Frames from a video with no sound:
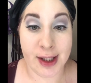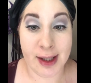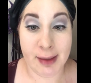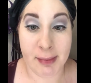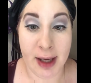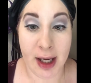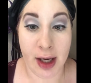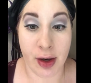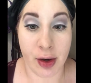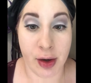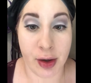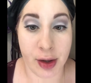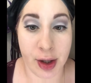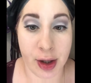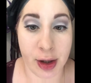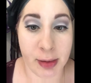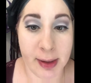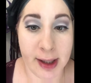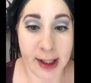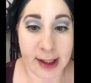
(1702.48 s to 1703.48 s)
to them being
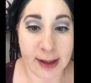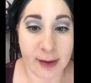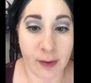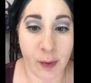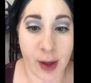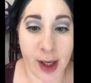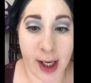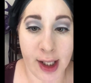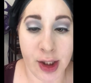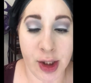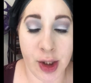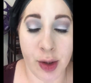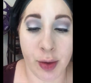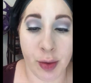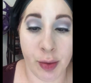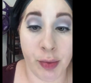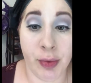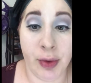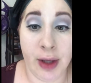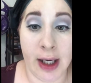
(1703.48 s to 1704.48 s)
curlier because of what I
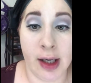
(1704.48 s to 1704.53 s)
do,